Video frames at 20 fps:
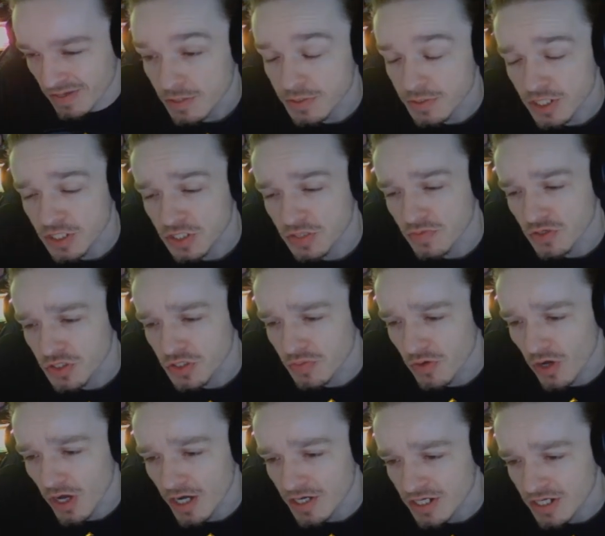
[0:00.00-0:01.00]
Fixed
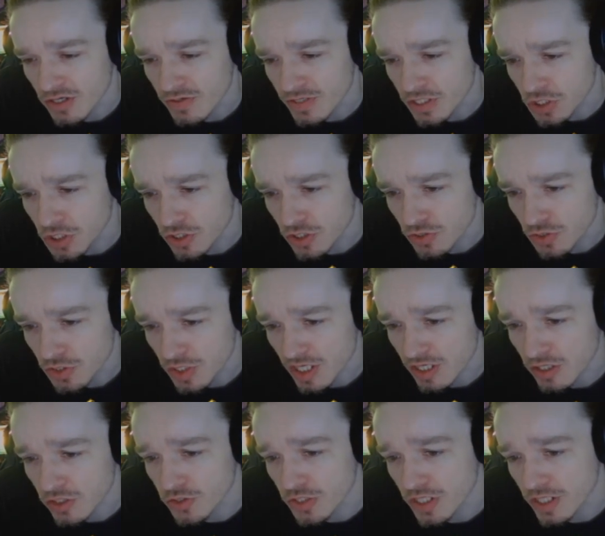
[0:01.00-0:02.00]
multiple audio issues,
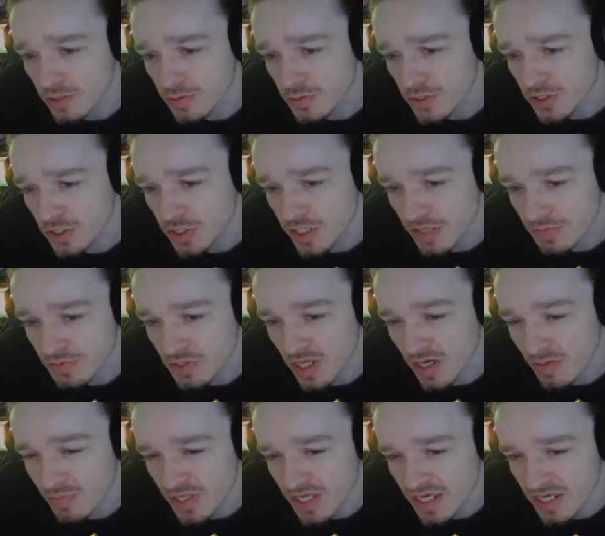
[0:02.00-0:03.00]
including footsteps
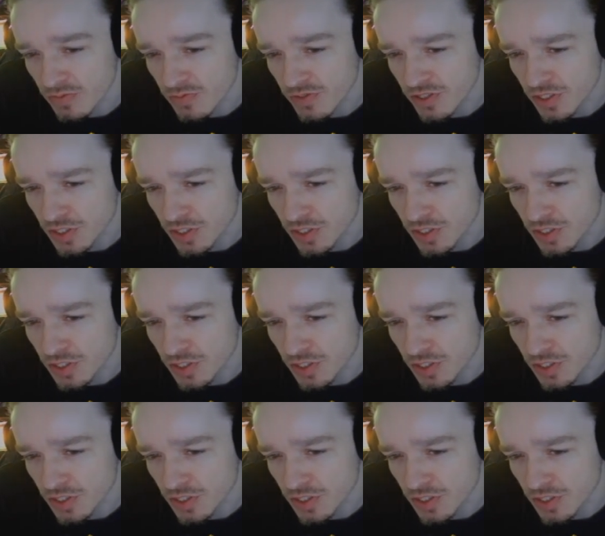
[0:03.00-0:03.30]
not playing when the